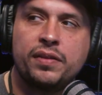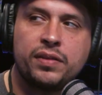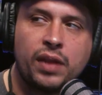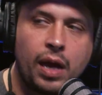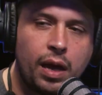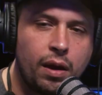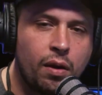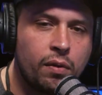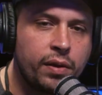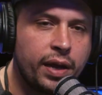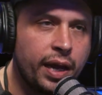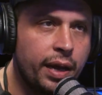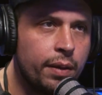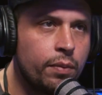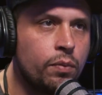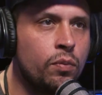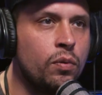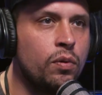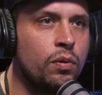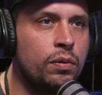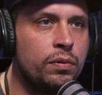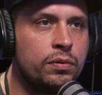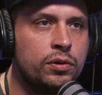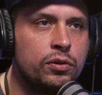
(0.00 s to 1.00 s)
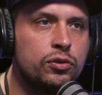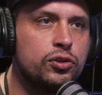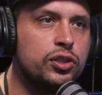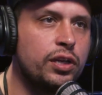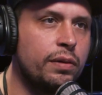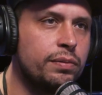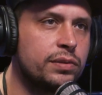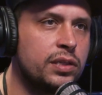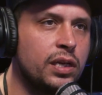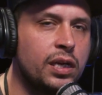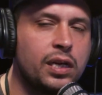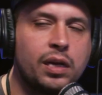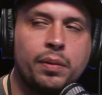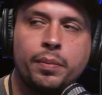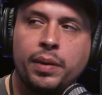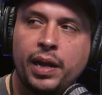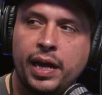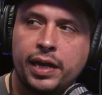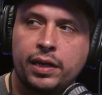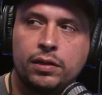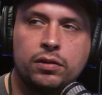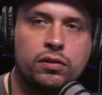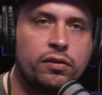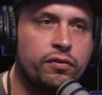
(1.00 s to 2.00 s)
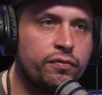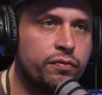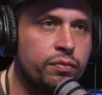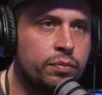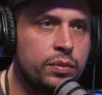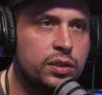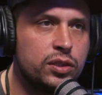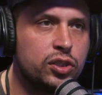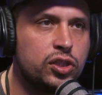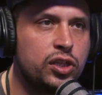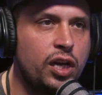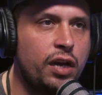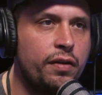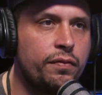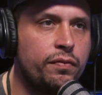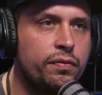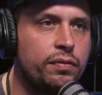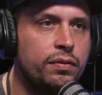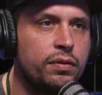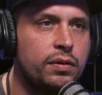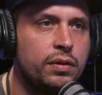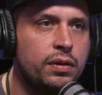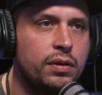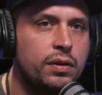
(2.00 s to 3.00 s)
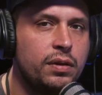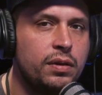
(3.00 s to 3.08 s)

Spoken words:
I thought, okay, well, a new chef's gonna come in, I can learn from this chef.